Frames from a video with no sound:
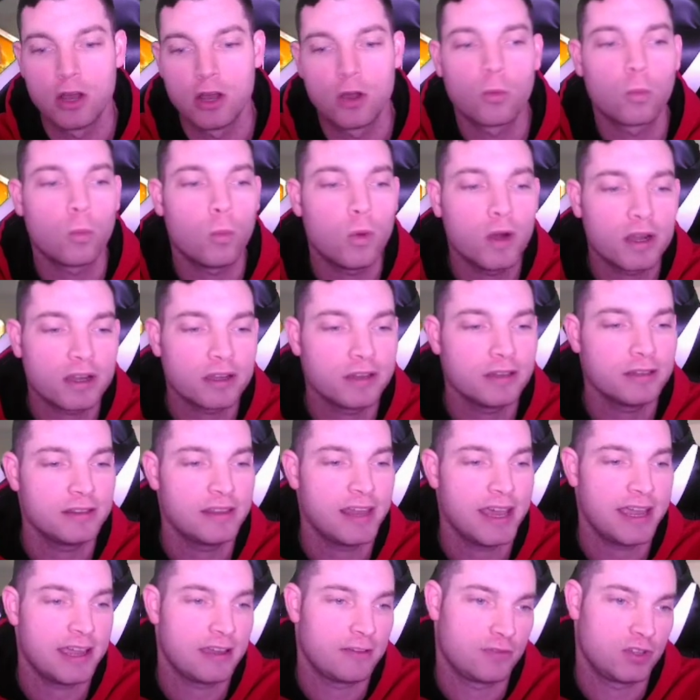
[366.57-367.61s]
What could they
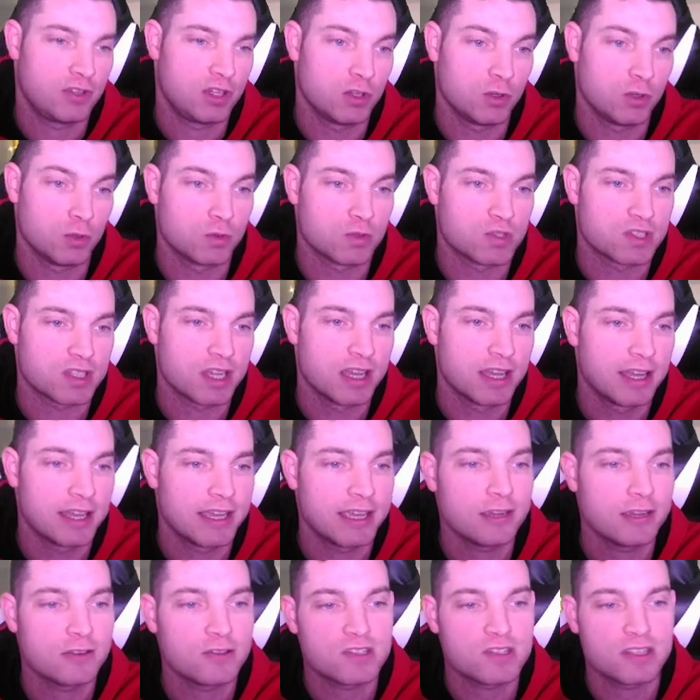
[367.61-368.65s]
have used?
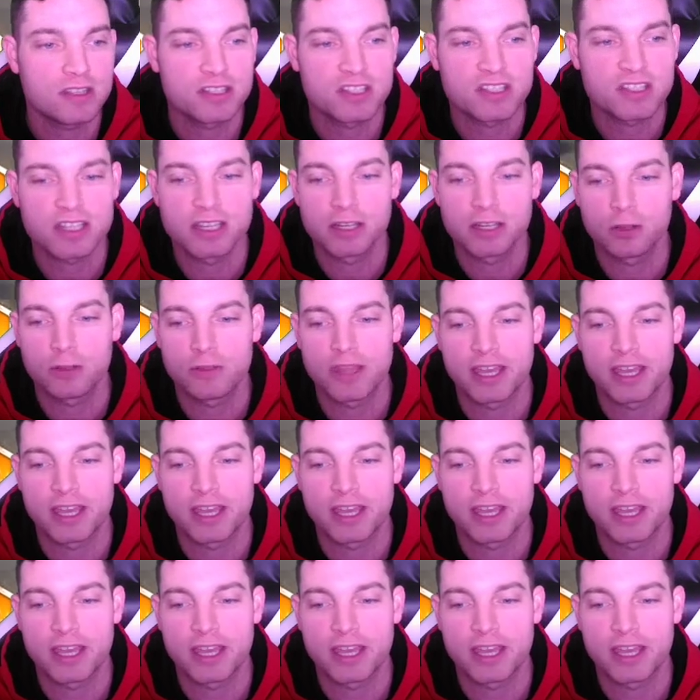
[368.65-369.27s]
Here's the skill they